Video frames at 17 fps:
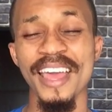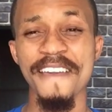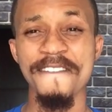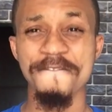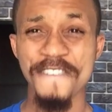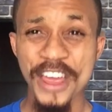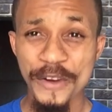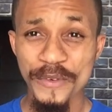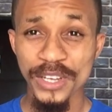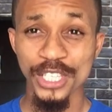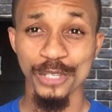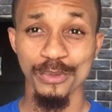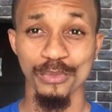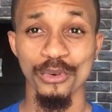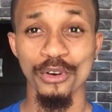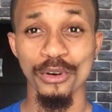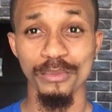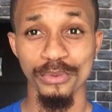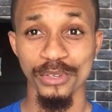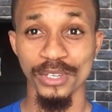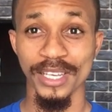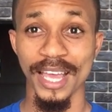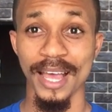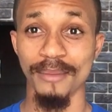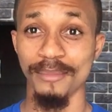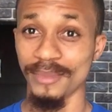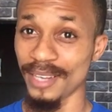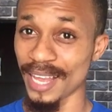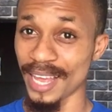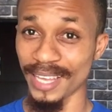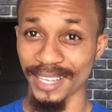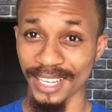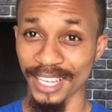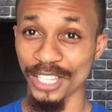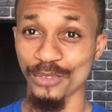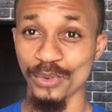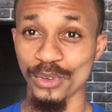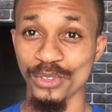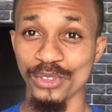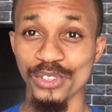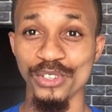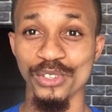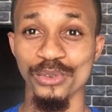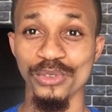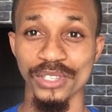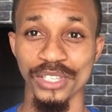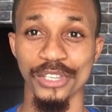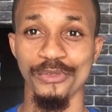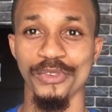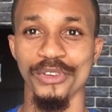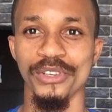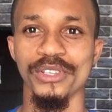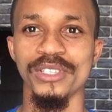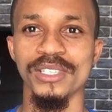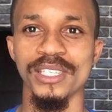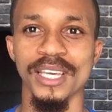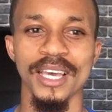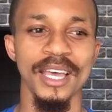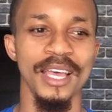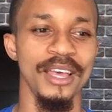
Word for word: a very small boot camp, like it wasn't so serious